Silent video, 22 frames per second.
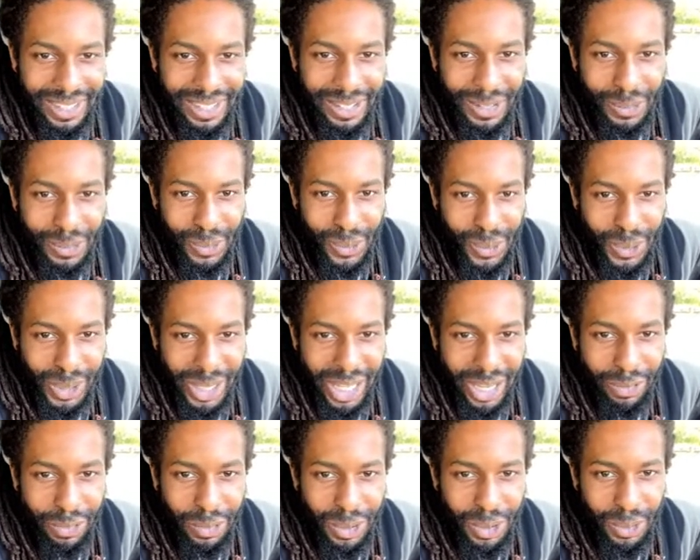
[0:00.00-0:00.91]
Rural
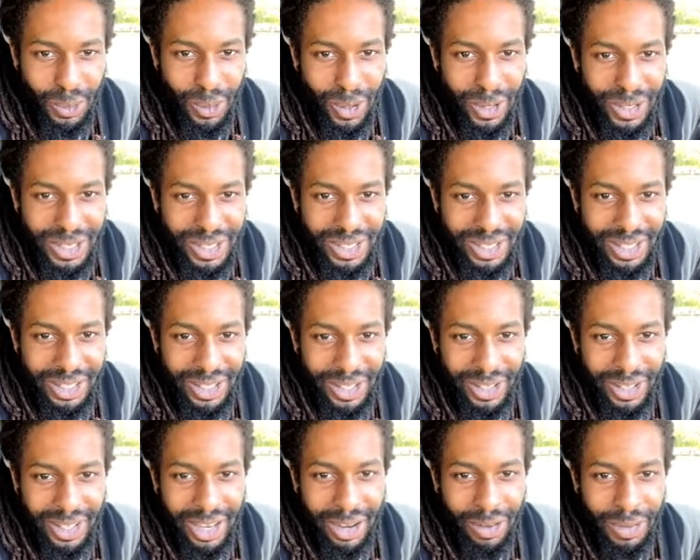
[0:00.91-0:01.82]
life with the Ross, the
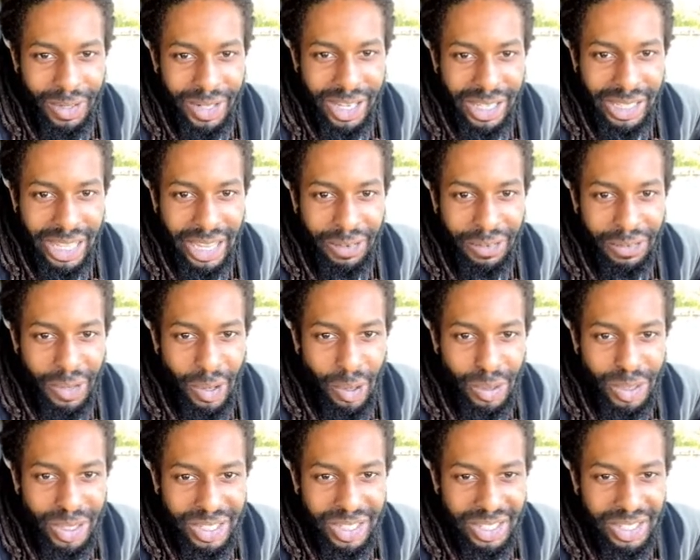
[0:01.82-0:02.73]
everyday life of
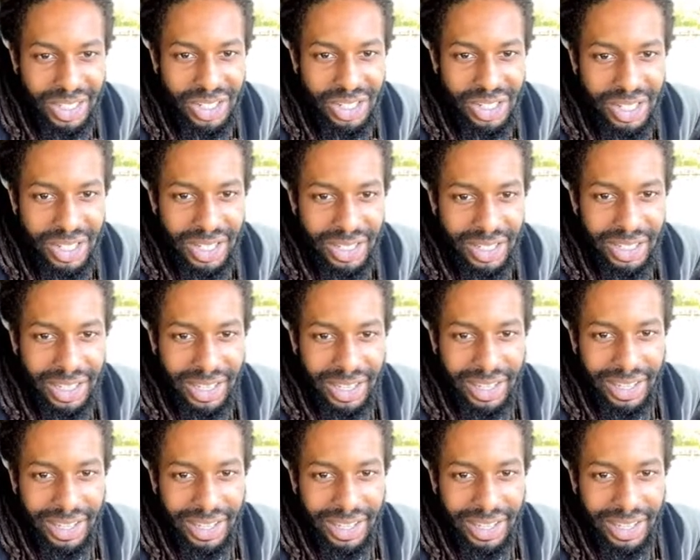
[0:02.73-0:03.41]
OCG chick.